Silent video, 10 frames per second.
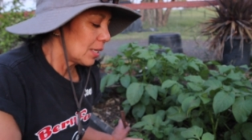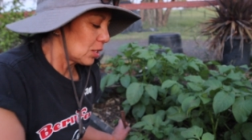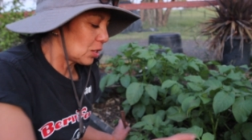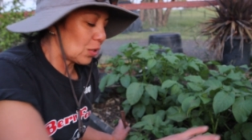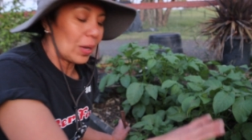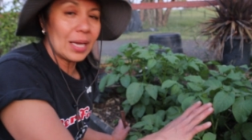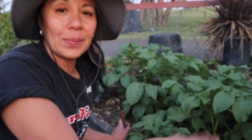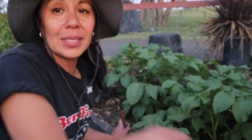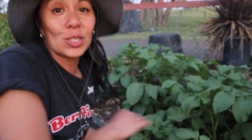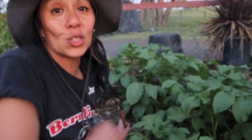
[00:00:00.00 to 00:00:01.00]
So
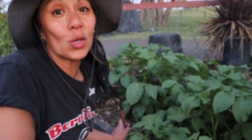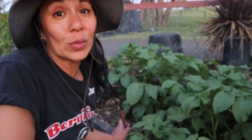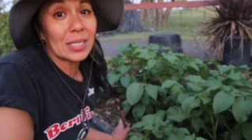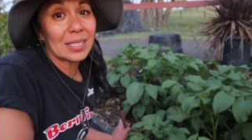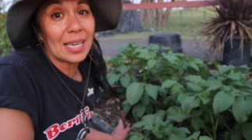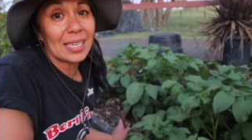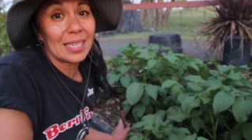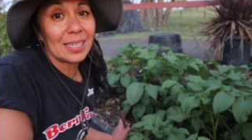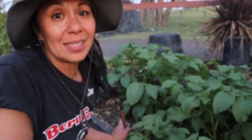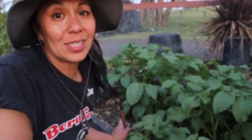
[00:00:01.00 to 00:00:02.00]
I'm so
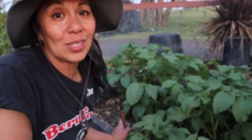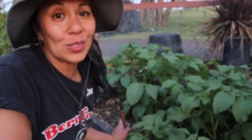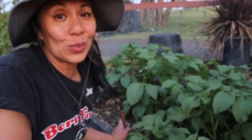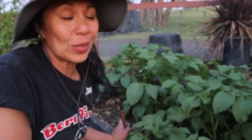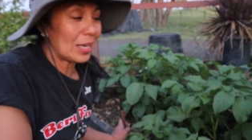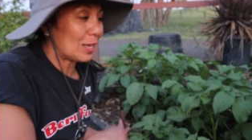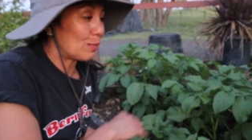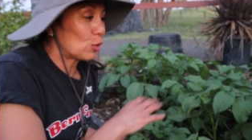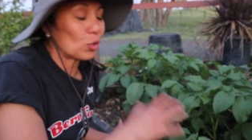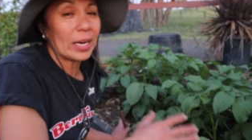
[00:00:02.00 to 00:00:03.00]
excited to
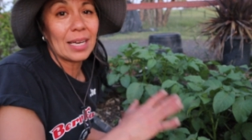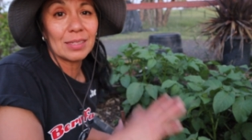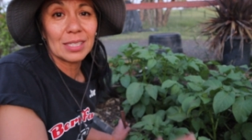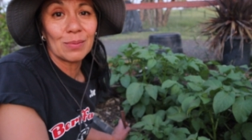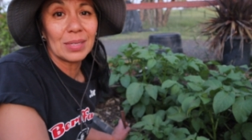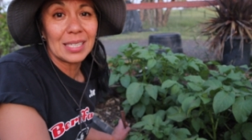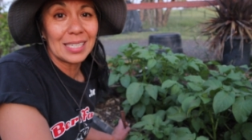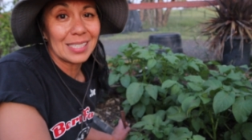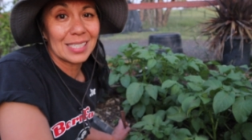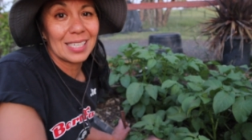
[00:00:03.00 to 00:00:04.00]
try out some of
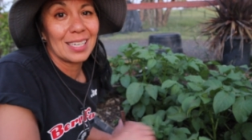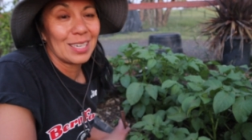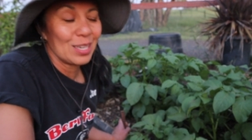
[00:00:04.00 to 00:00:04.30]
these